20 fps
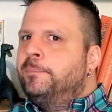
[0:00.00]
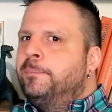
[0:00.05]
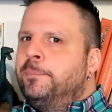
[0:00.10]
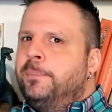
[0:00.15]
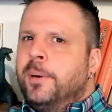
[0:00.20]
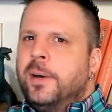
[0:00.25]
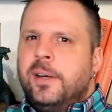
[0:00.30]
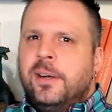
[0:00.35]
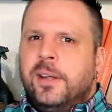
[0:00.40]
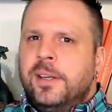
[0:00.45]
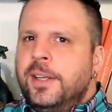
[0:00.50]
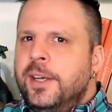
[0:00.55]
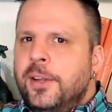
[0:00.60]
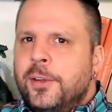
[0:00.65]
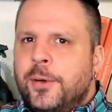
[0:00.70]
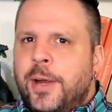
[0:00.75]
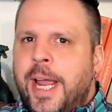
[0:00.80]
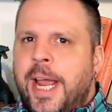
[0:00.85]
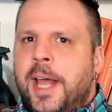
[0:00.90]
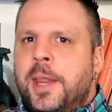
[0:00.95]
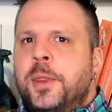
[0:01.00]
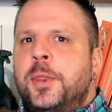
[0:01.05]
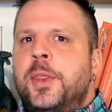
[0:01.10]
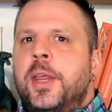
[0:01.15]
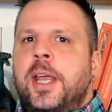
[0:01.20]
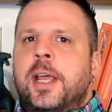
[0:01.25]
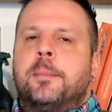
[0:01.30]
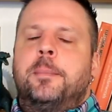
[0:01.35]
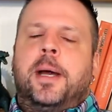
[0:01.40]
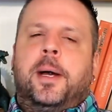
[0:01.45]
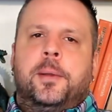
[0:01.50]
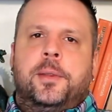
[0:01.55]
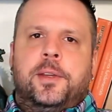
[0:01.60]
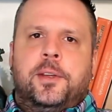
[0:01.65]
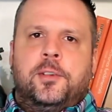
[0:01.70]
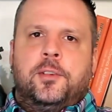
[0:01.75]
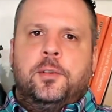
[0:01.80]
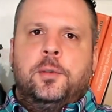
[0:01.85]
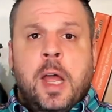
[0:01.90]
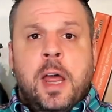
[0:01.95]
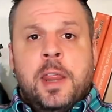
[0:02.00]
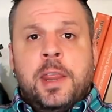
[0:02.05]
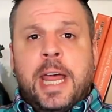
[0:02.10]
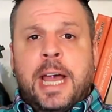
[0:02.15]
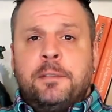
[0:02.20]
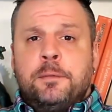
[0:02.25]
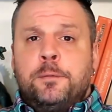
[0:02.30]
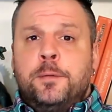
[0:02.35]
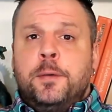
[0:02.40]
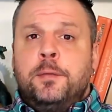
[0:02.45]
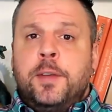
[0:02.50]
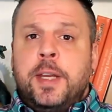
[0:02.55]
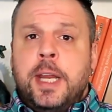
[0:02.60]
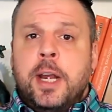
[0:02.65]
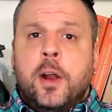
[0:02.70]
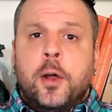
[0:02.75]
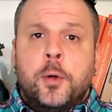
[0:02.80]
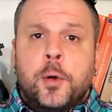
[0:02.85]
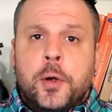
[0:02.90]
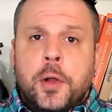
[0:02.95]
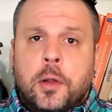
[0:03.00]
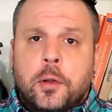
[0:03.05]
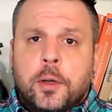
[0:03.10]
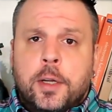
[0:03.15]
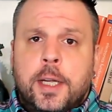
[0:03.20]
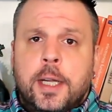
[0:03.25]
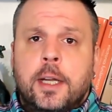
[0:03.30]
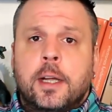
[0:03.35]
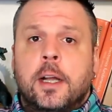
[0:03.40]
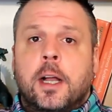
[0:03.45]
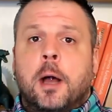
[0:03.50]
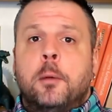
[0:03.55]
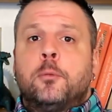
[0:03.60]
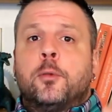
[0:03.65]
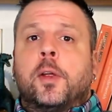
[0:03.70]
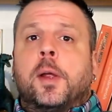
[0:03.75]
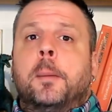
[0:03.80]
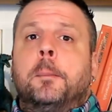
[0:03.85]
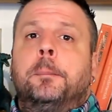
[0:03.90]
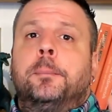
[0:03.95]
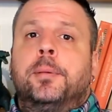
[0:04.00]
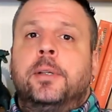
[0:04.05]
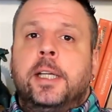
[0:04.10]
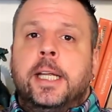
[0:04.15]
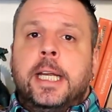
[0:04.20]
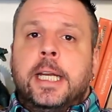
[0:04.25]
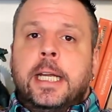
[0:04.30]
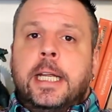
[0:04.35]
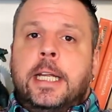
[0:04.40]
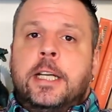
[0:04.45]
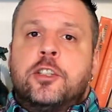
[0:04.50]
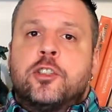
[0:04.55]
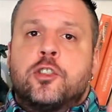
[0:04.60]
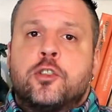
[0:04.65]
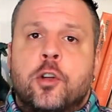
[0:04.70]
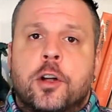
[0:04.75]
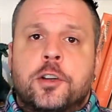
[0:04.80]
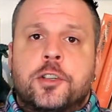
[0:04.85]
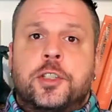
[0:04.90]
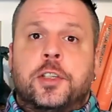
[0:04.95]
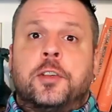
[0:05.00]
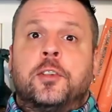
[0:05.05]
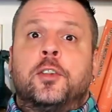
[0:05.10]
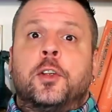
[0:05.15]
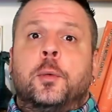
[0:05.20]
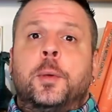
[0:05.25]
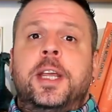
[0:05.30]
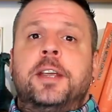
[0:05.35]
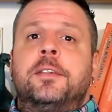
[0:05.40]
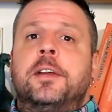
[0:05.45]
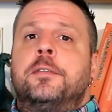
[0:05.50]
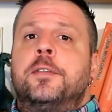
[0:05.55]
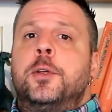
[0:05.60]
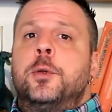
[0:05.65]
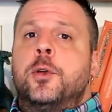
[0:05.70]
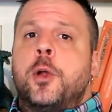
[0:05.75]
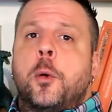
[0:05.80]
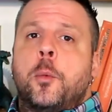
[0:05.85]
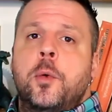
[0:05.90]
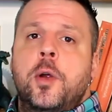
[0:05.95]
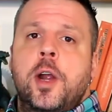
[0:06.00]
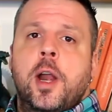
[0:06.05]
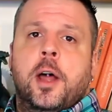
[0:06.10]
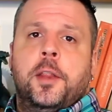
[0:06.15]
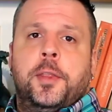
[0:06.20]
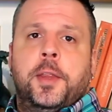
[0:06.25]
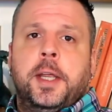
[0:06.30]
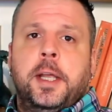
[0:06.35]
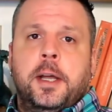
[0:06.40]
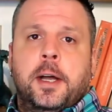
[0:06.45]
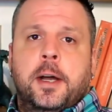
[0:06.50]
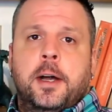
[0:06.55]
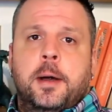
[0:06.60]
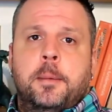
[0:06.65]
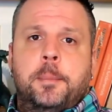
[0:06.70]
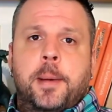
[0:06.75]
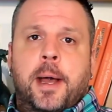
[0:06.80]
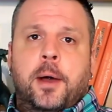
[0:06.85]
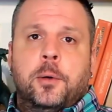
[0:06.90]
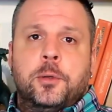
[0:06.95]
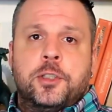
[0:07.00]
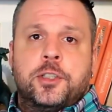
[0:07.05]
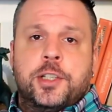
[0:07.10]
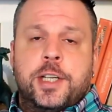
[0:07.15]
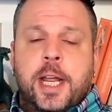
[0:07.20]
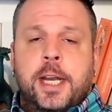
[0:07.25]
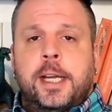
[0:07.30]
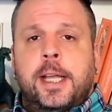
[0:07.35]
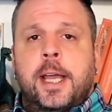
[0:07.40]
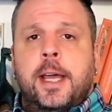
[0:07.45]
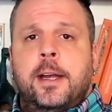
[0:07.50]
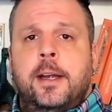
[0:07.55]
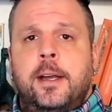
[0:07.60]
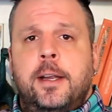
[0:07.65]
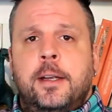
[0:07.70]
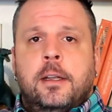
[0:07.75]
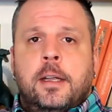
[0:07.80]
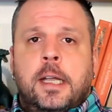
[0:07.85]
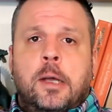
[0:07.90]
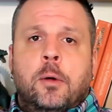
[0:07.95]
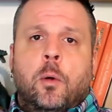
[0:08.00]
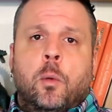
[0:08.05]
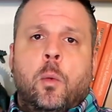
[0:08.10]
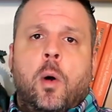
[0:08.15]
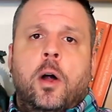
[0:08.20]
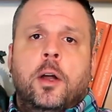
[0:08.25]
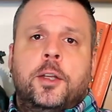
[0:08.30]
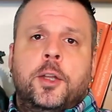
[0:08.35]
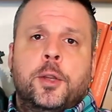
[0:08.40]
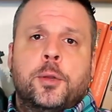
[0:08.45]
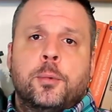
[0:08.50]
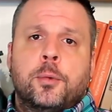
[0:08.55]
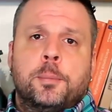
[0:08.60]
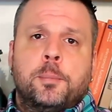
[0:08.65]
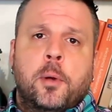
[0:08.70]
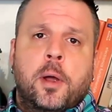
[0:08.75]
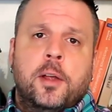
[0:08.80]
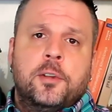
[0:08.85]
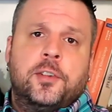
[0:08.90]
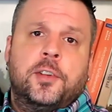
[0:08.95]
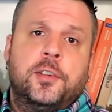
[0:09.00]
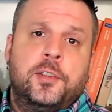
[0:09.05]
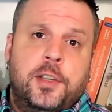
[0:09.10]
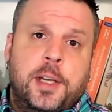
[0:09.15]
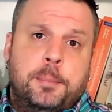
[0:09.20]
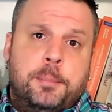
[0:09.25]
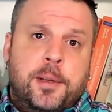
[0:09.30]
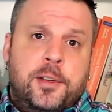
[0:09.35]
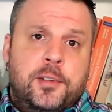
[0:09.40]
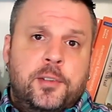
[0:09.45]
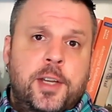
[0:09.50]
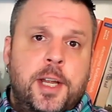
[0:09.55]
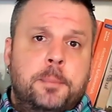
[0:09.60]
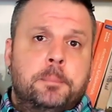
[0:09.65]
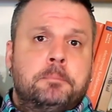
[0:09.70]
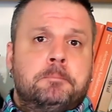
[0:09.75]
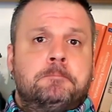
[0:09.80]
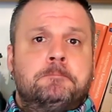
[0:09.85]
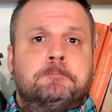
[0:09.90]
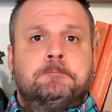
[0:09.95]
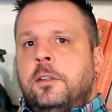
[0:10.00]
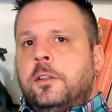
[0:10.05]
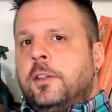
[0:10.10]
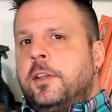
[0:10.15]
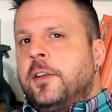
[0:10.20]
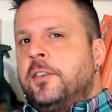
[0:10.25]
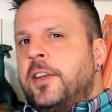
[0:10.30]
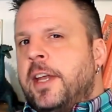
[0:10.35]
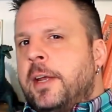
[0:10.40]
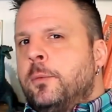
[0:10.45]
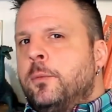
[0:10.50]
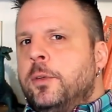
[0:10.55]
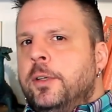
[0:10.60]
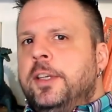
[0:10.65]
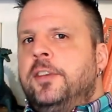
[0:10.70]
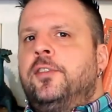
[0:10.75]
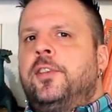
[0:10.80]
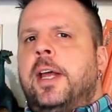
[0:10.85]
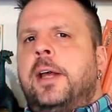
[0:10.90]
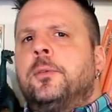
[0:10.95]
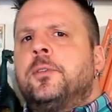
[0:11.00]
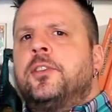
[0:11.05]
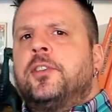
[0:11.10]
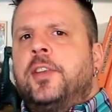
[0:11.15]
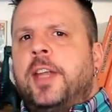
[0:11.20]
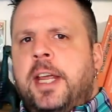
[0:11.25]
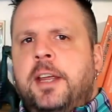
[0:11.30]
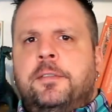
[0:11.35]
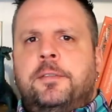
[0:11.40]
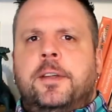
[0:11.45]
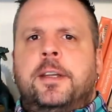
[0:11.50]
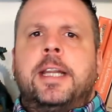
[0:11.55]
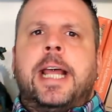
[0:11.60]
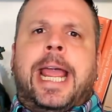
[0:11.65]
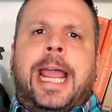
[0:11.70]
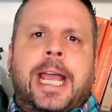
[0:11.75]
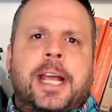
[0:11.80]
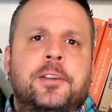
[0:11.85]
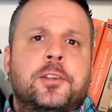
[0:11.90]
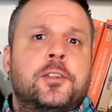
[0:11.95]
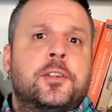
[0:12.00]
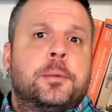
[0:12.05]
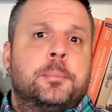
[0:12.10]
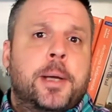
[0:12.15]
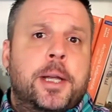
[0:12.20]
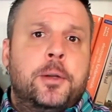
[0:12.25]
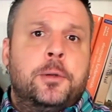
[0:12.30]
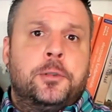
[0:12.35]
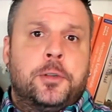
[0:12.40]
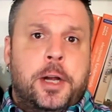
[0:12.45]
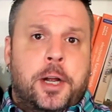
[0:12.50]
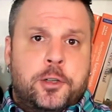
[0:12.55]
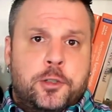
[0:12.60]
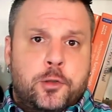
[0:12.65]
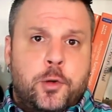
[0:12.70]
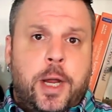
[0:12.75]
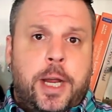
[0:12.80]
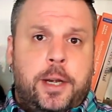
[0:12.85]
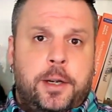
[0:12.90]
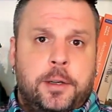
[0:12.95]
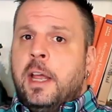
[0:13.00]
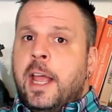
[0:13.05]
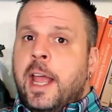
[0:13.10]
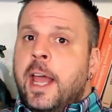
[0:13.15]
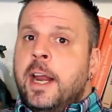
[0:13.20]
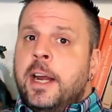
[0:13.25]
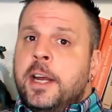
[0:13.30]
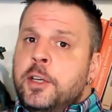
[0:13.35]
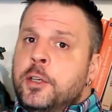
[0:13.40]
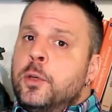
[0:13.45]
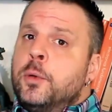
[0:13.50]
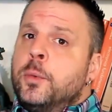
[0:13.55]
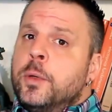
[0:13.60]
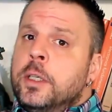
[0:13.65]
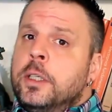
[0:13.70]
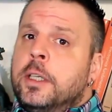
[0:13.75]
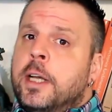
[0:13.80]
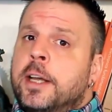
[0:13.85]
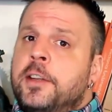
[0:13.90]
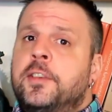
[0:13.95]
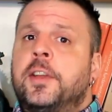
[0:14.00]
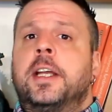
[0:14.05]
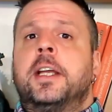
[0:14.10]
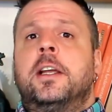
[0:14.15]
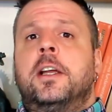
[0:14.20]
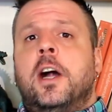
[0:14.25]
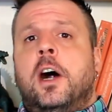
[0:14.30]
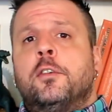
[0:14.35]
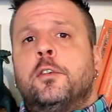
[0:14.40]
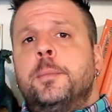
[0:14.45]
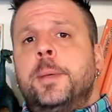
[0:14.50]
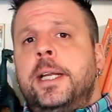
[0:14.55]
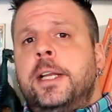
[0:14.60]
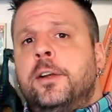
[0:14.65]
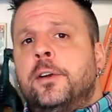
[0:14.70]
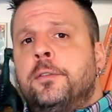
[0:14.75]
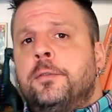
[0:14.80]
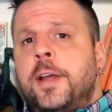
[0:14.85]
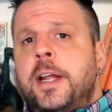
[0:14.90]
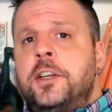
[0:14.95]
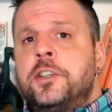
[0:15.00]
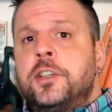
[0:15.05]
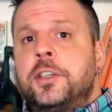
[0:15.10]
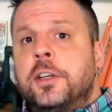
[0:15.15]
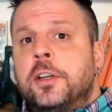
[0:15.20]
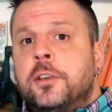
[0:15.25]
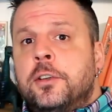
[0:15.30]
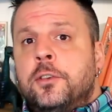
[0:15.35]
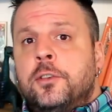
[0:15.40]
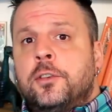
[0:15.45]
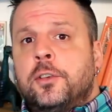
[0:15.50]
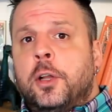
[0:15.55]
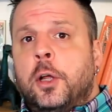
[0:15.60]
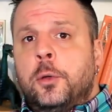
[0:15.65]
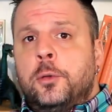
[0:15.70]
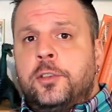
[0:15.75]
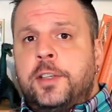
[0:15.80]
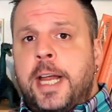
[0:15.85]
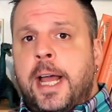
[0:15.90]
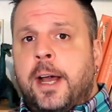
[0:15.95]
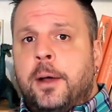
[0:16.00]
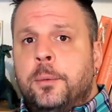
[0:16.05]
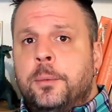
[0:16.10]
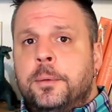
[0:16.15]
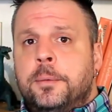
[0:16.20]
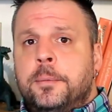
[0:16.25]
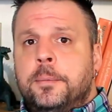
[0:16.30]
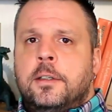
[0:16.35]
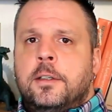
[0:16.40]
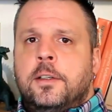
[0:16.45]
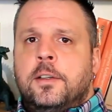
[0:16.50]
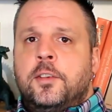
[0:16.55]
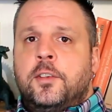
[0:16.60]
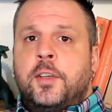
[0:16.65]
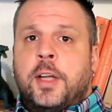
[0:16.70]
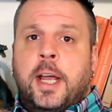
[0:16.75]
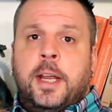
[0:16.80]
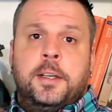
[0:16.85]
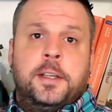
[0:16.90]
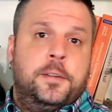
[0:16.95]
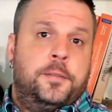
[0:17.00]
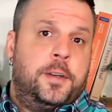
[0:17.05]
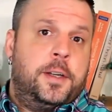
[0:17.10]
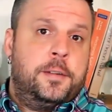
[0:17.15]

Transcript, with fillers: But on the other hand, think about this. That $1,500 kit comes with complete instructions, so even if you know nothing about genetic editing, it will walk you through the process step by step does that really sound safe in the hands of somebody who's not trained? And I do realize that government intervention slows down scientific